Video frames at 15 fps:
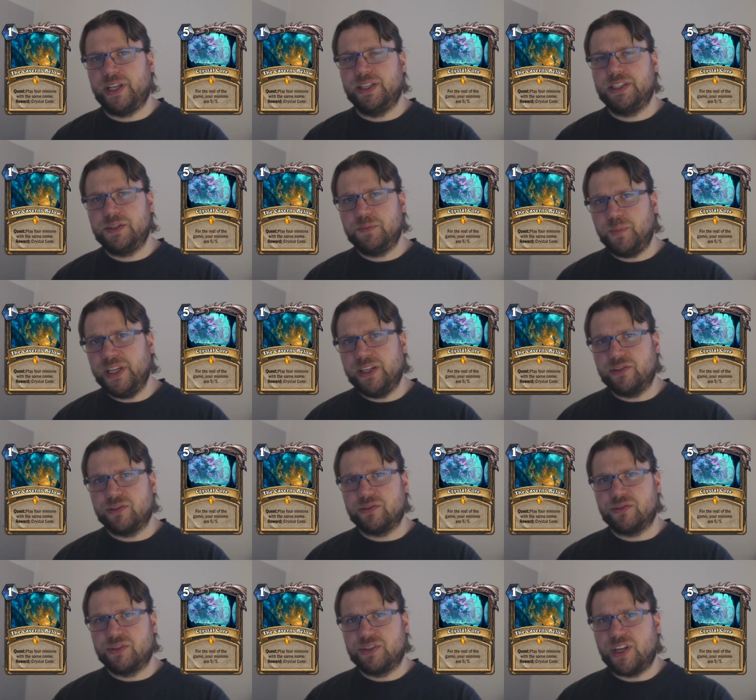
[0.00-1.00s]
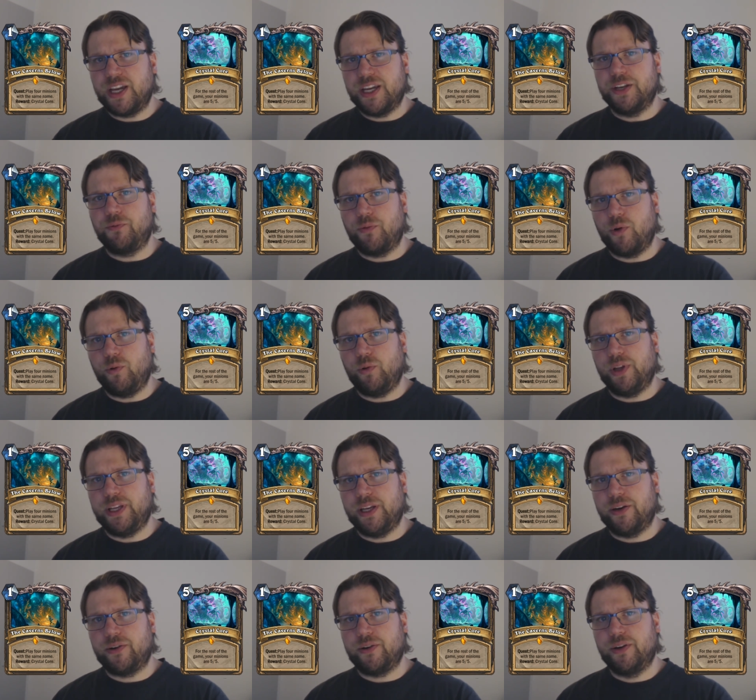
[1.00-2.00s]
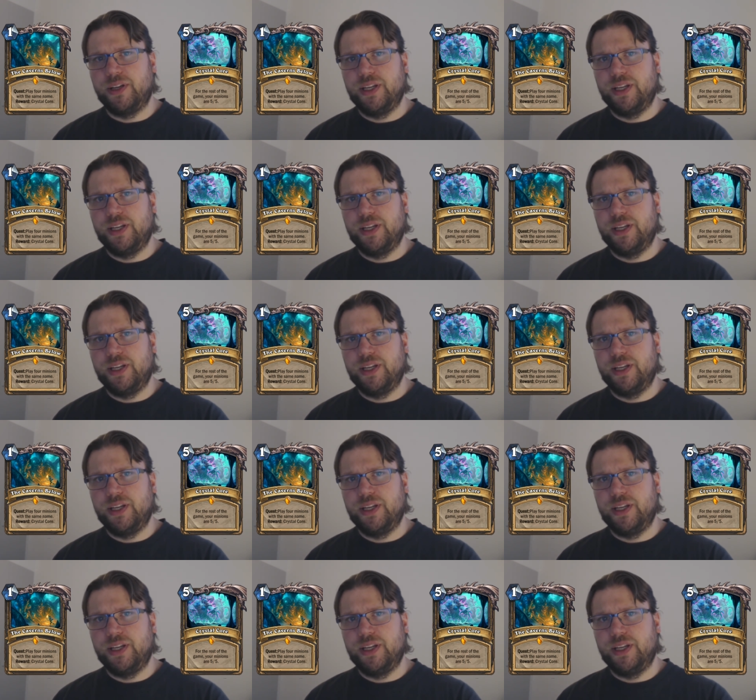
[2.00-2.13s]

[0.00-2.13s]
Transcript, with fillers: it's playing a side role here,